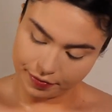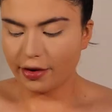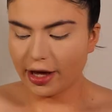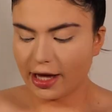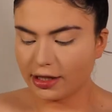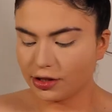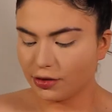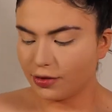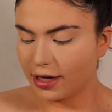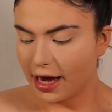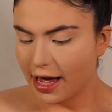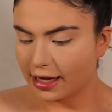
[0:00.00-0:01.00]
Okay, so
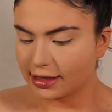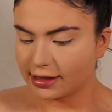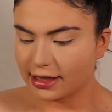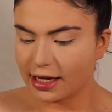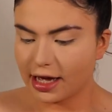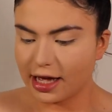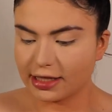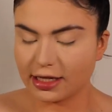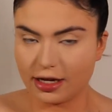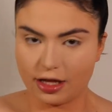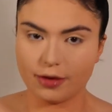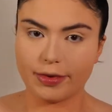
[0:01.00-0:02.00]
next is
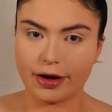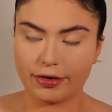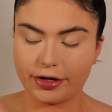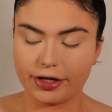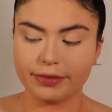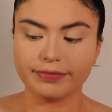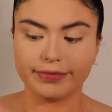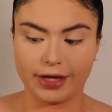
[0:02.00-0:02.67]
another powder.